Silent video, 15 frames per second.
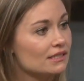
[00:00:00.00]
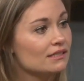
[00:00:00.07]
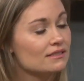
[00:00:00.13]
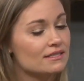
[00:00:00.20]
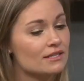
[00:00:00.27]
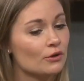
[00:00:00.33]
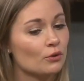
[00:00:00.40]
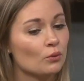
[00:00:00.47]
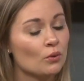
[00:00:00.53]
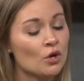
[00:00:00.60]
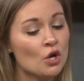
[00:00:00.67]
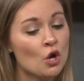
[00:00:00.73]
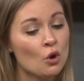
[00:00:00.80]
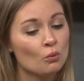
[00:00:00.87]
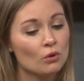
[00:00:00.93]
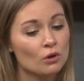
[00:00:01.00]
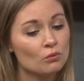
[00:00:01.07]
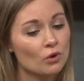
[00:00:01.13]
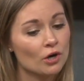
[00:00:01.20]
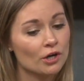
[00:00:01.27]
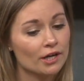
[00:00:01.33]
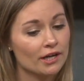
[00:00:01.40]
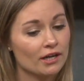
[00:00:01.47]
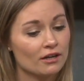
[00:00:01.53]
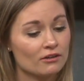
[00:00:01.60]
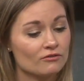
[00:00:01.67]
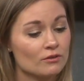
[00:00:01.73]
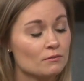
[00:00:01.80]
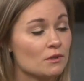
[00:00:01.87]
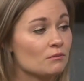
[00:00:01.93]
So we're working
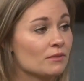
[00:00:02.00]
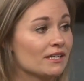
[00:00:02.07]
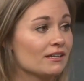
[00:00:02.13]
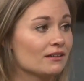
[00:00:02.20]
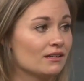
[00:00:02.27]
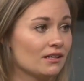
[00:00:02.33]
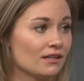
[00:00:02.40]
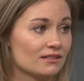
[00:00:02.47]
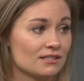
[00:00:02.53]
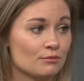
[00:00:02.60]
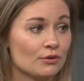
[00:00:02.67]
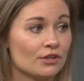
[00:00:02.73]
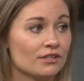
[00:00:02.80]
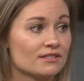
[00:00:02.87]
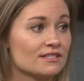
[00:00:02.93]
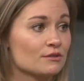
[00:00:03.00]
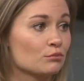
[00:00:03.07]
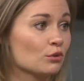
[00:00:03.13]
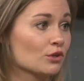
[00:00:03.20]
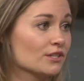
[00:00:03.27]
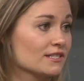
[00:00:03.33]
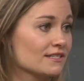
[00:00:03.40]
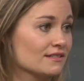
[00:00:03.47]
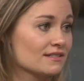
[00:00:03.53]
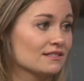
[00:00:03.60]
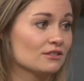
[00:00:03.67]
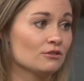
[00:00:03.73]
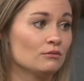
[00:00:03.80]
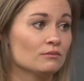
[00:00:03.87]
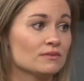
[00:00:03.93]
from the beginning to put in support
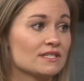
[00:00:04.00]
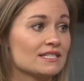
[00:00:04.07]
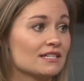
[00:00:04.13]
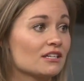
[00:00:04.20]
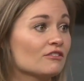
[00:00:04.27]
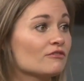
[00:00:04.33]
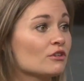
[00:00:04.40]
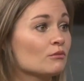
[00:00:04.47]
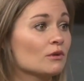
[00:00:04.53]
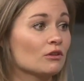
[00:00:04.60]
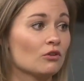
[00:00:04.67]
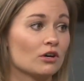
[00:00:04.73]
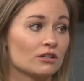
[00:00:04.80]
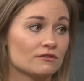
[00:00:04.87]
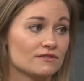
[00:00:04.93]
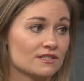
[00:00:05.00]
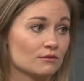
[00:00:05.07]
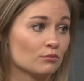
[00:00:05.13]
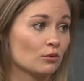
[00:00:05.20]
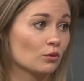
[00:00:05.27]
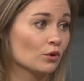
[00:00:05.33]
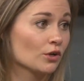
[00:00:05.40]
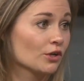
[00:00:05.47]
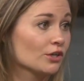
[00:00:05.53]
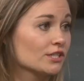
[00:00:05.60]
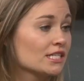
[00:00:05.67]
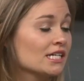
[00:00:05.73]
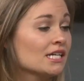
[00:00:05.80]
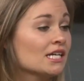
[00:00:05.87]
systems, to give them a lot of support